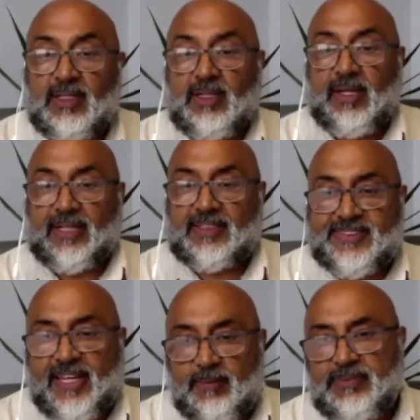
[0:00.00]

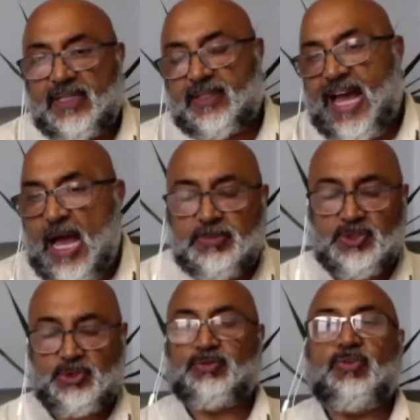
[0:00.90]
except that it happens
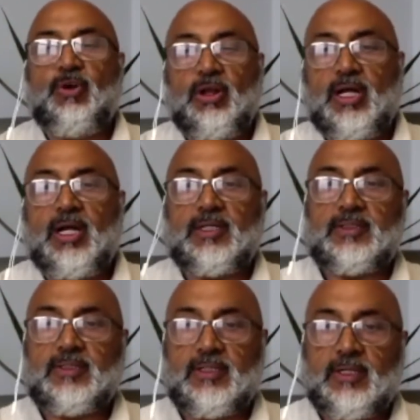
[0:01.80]
to fall
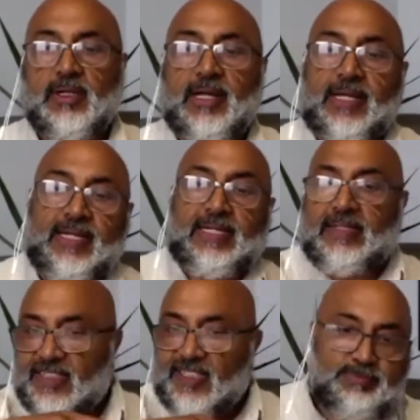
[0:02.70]
under
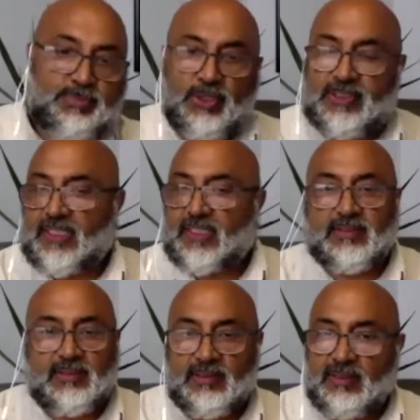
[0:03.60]
Indian
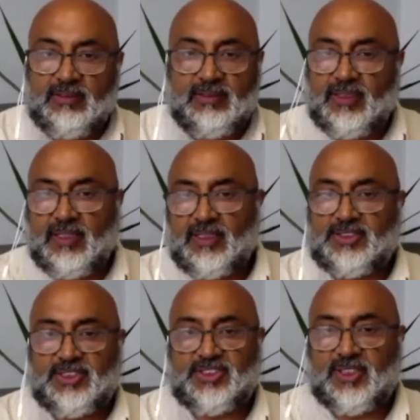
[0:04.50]
political
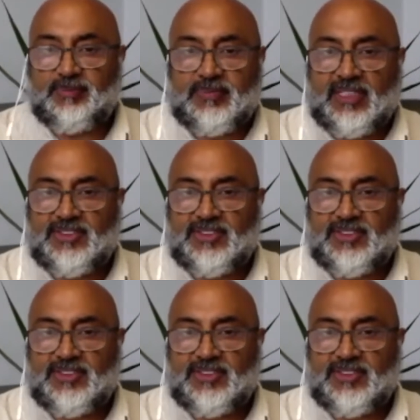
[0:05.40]
system. And so